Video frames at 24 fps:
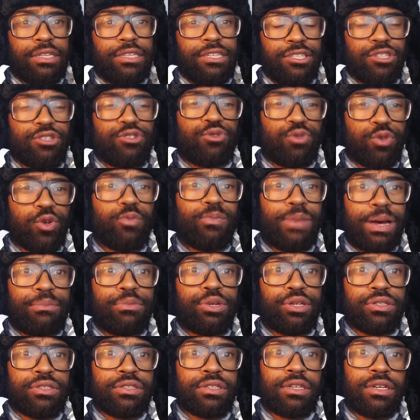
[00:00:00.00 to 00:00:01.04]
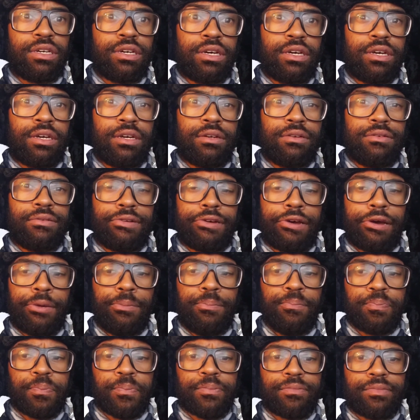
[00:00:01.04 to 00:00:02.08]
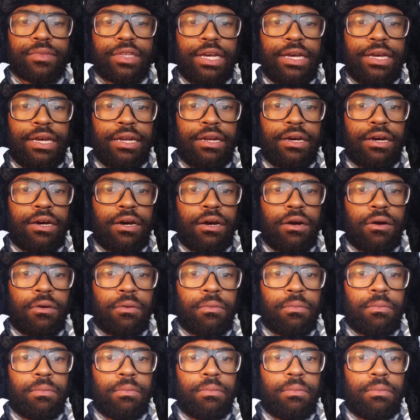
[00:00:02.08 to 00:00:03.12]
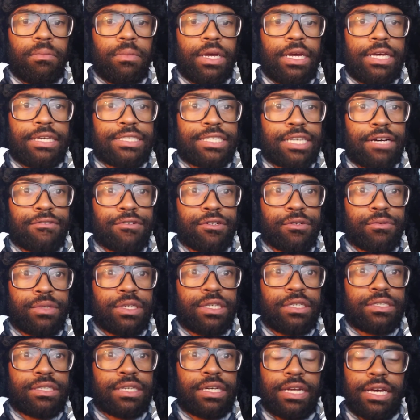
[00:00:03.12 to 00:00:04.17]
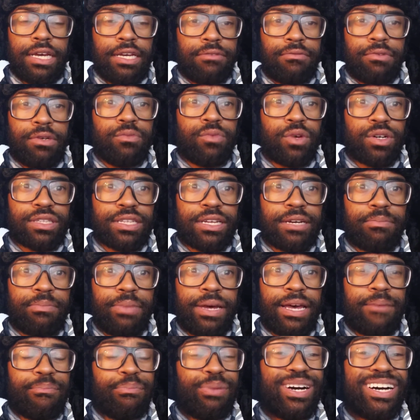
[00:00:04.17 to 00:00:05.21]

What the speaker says: These are crew members, okay, and South Korea said, hey, we want that back.